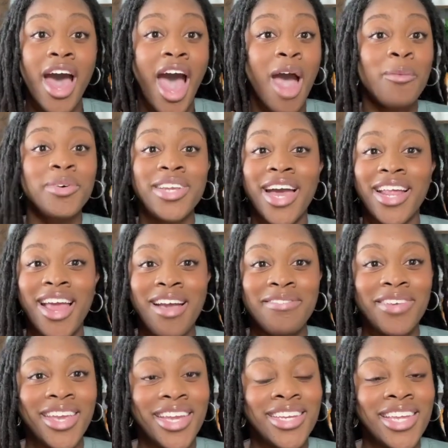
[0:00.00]
I would not
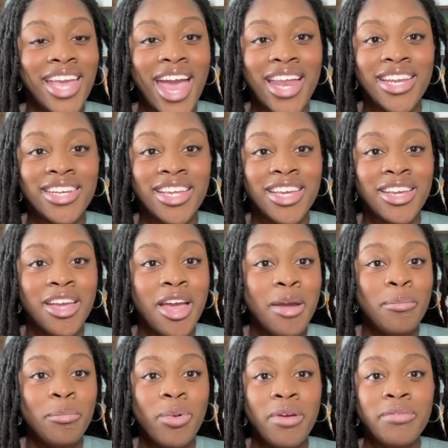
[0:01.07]
have any editing
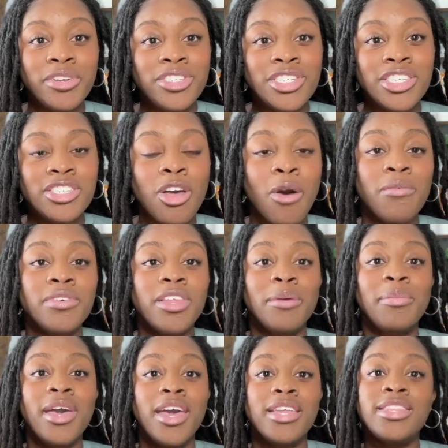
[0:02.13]
privileges over them.